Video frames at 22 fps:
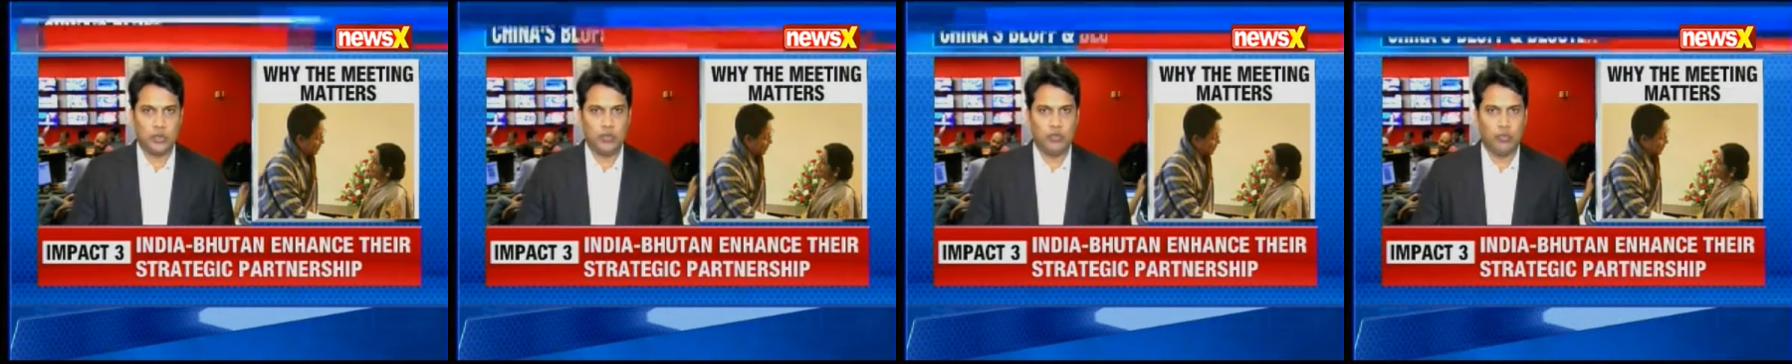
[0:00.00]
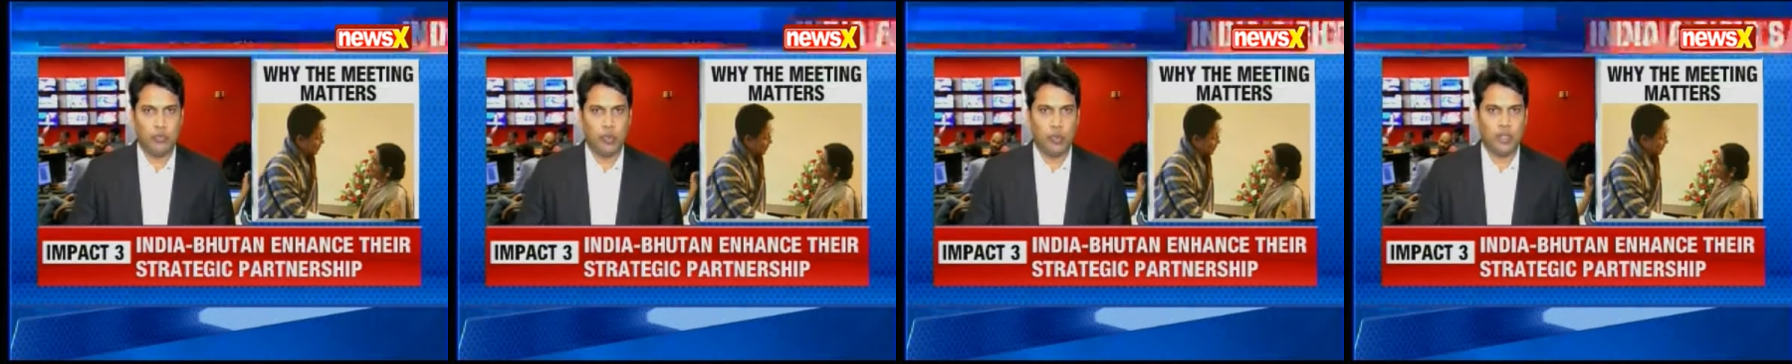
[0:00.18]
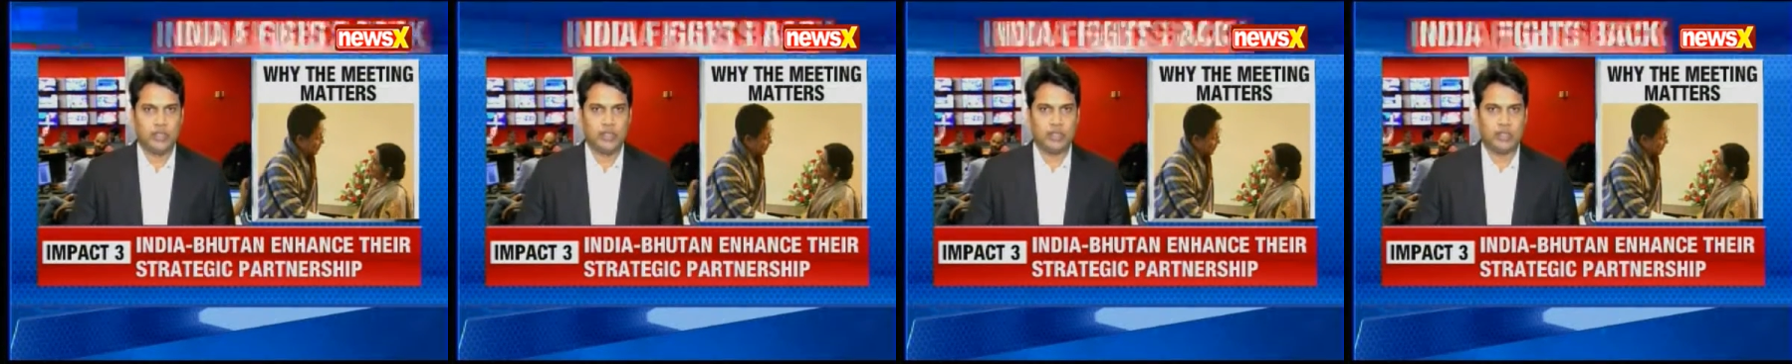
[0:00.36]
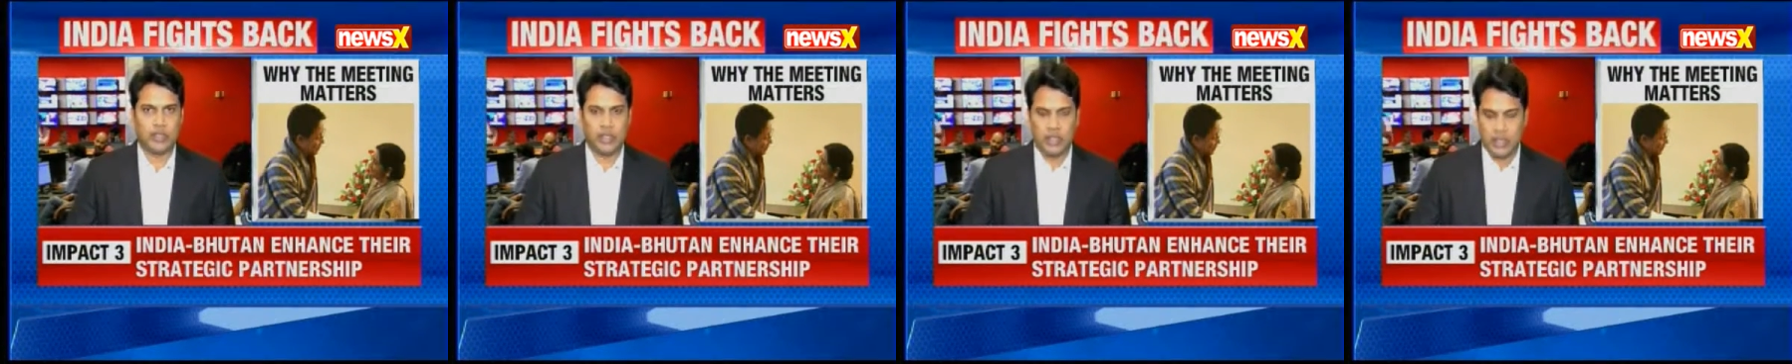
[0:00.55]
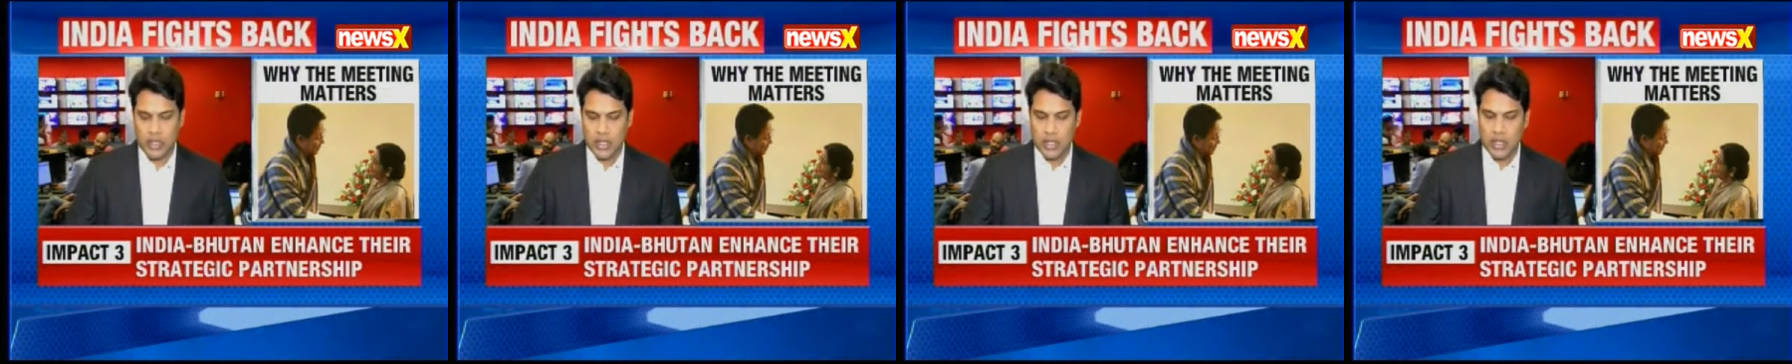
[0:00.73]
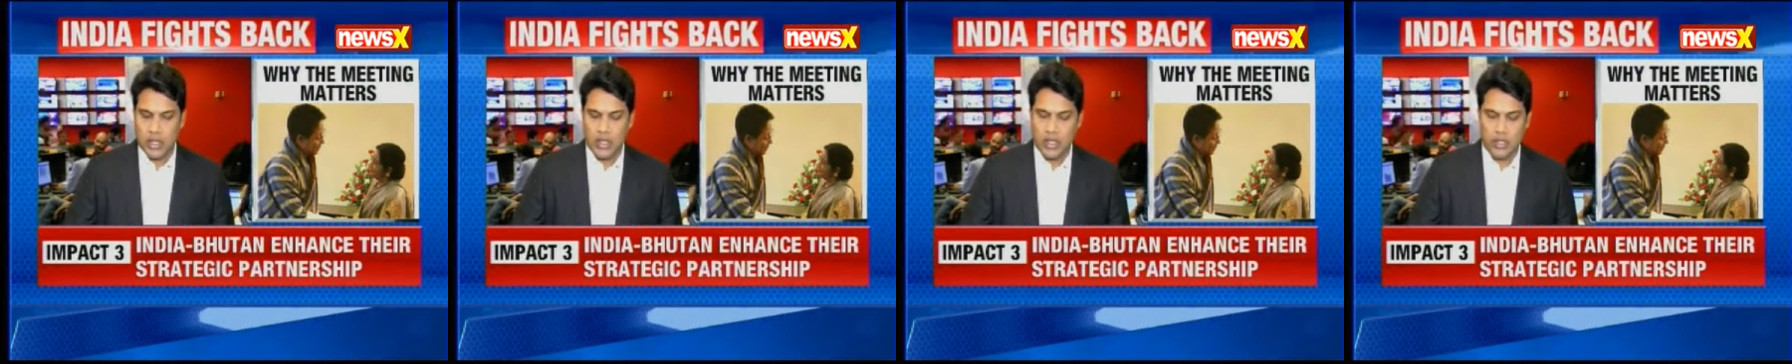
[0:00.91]
involves
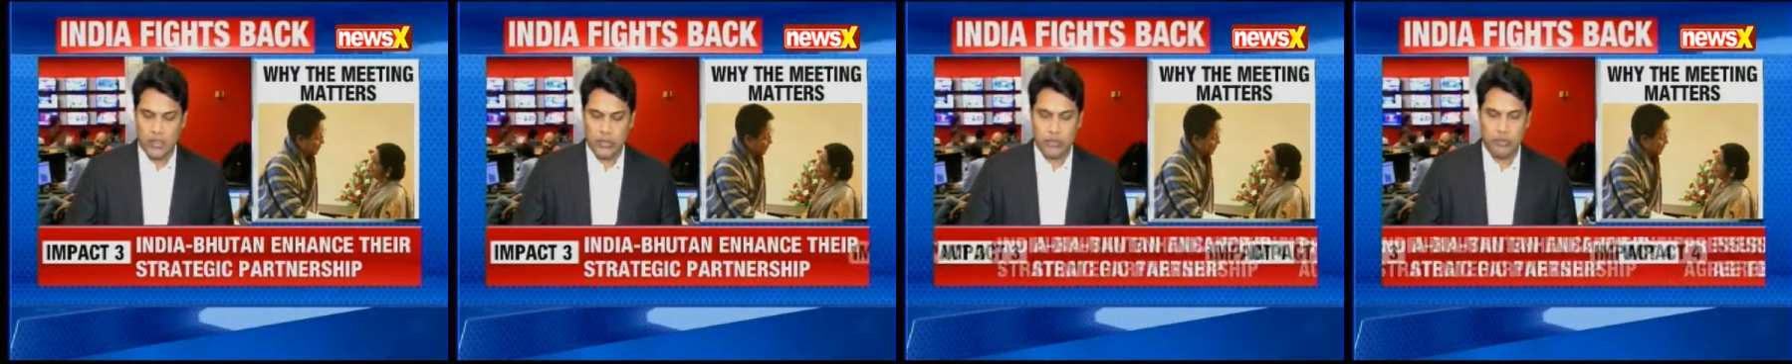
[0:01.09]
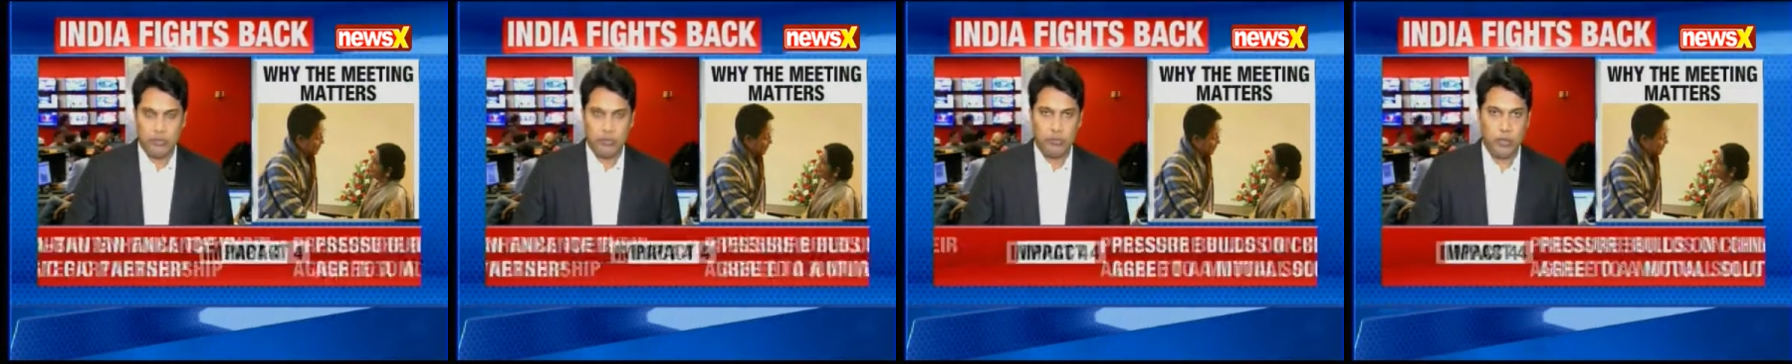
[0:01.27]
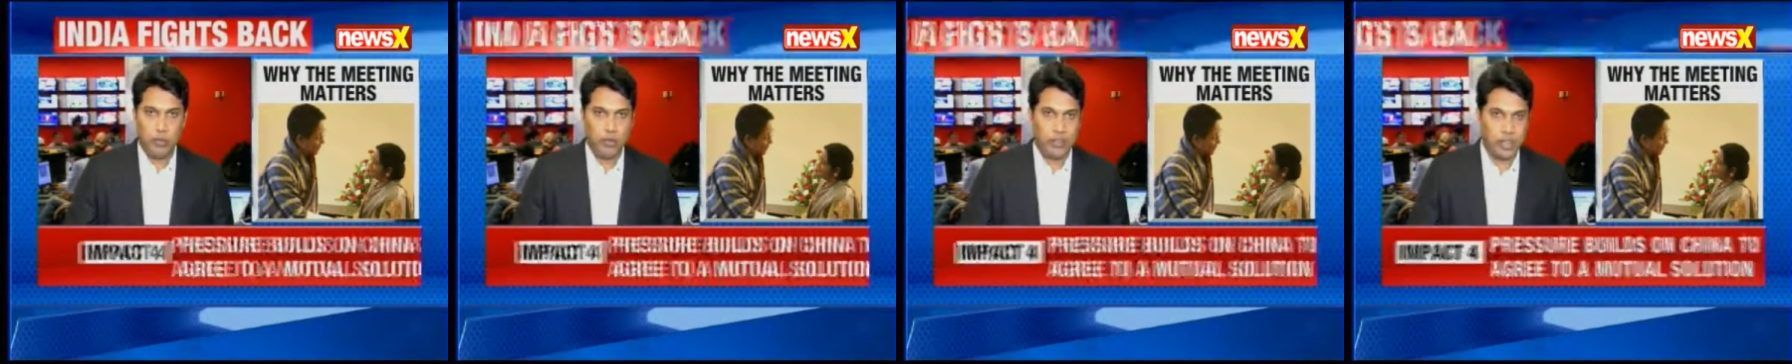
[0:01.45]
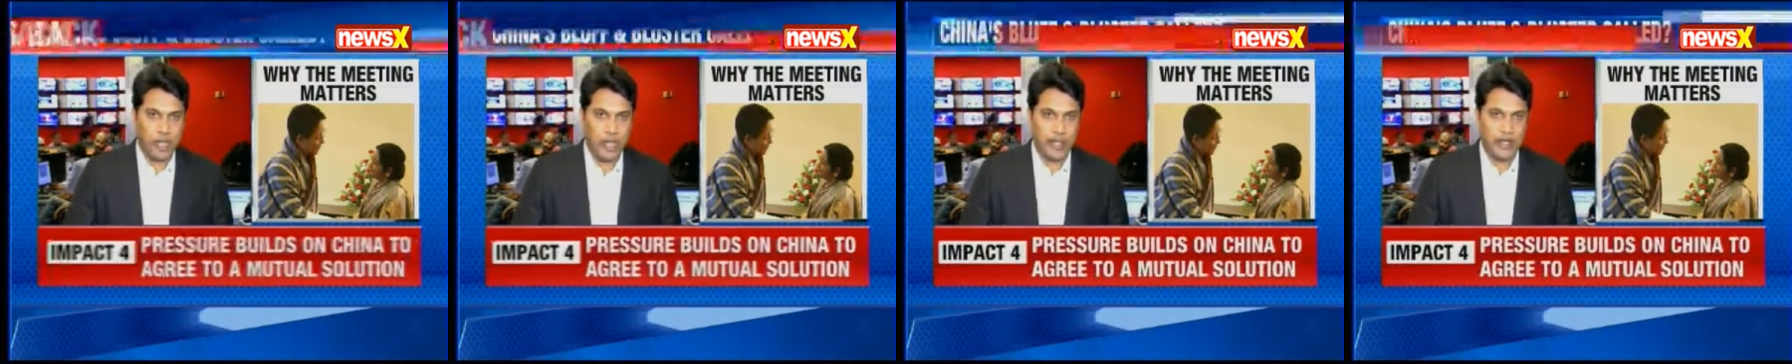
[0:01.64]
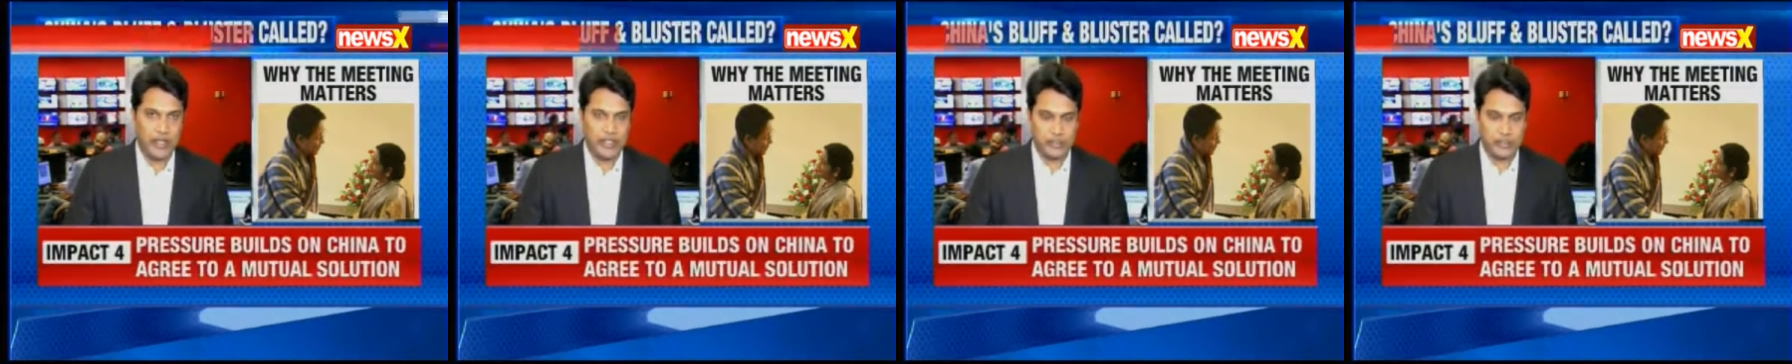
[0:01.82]
Bhutan